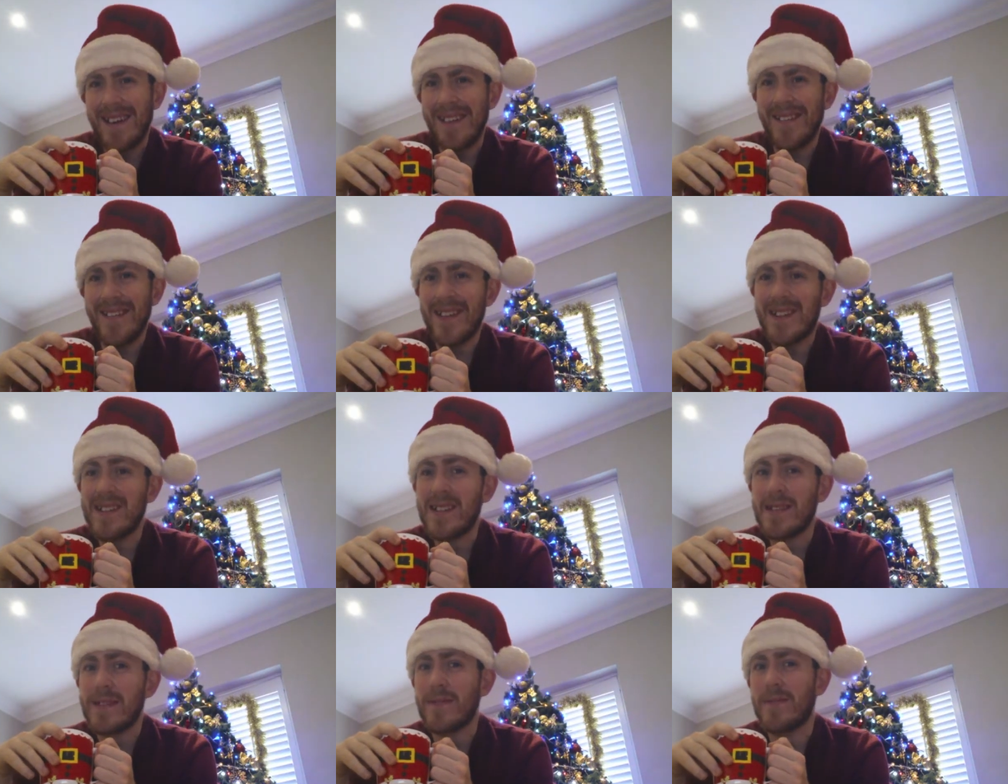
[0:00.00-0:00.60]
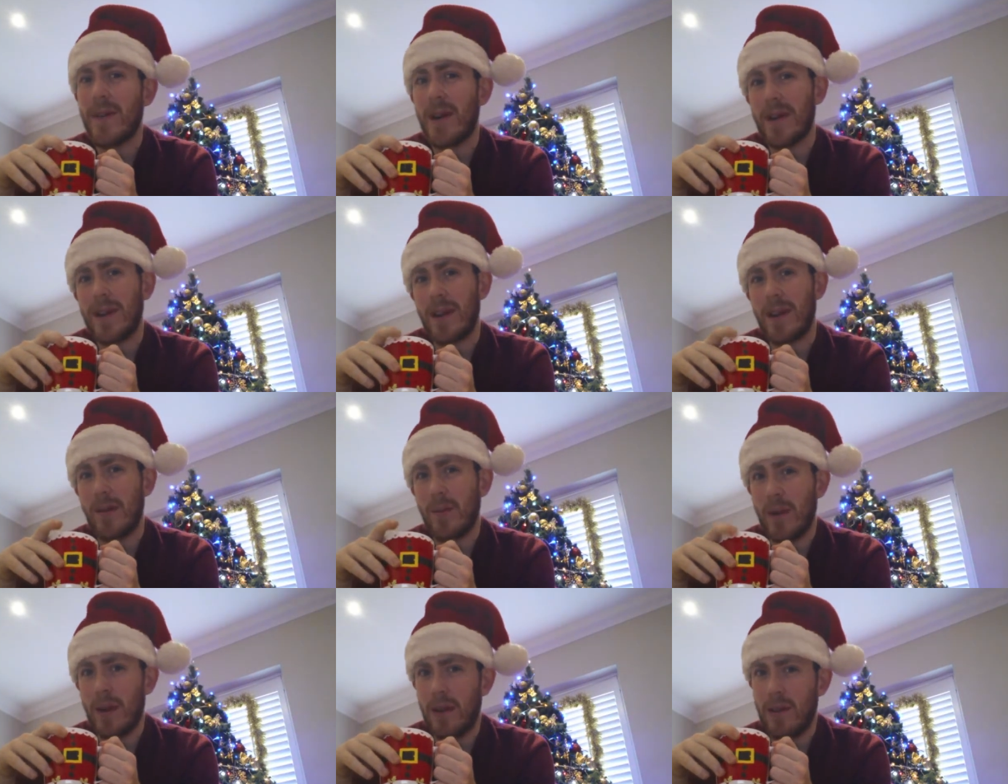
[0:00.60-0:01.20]
Which is funny
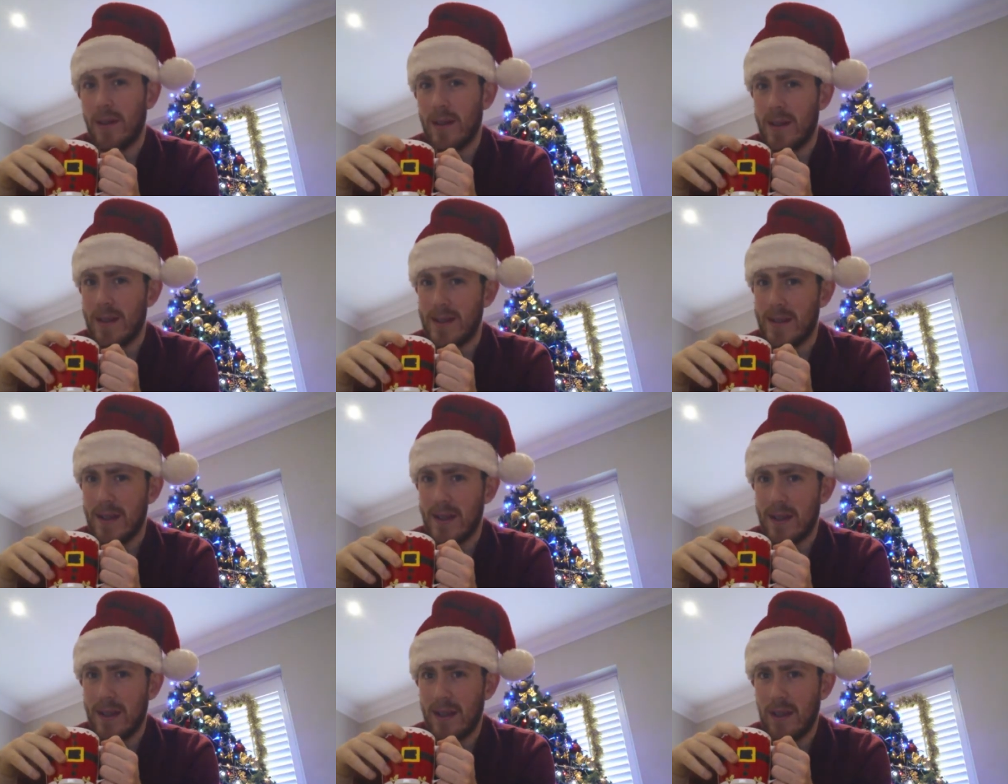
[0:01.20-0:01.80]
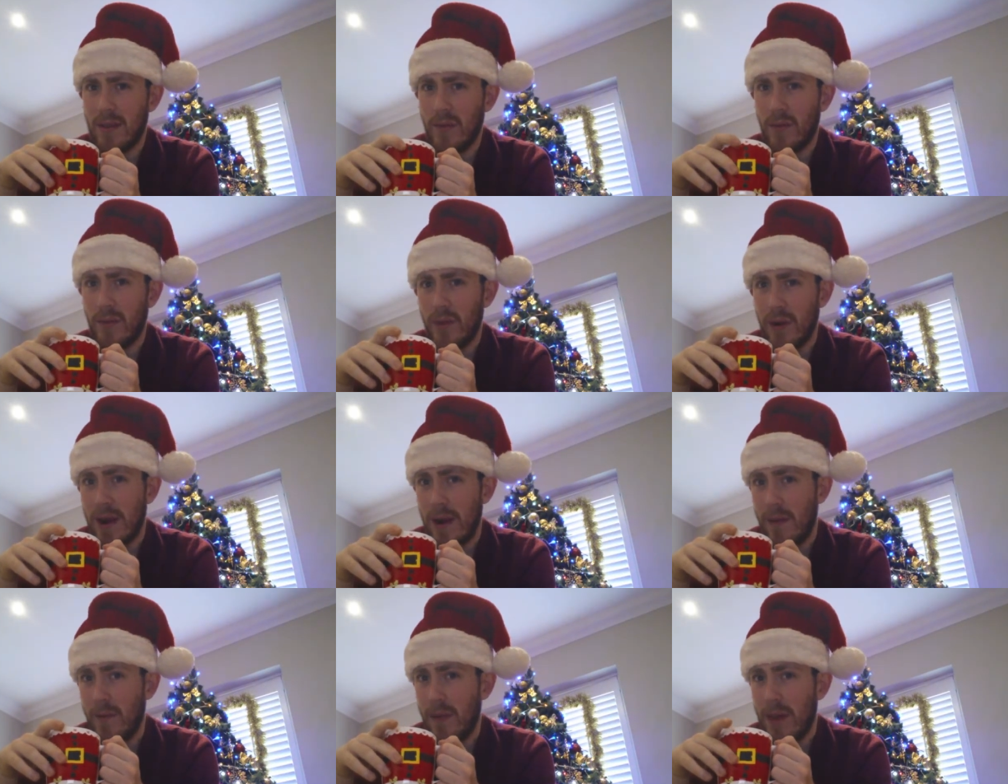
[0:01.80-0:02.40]
when you consider that
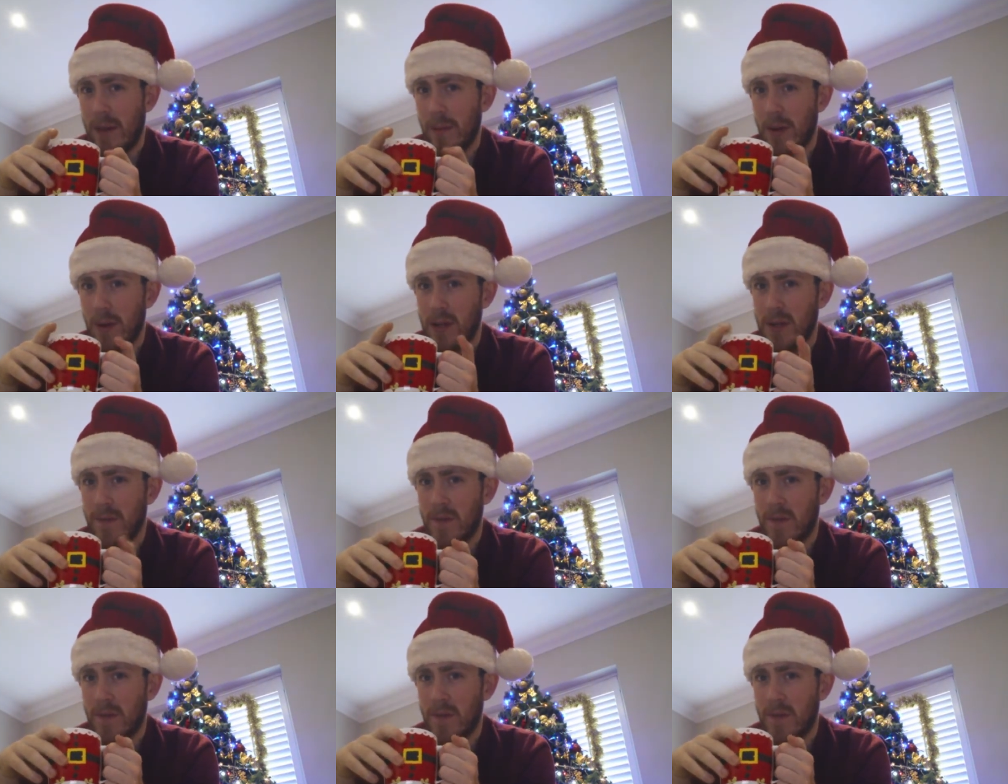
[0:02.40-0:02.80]
three of their most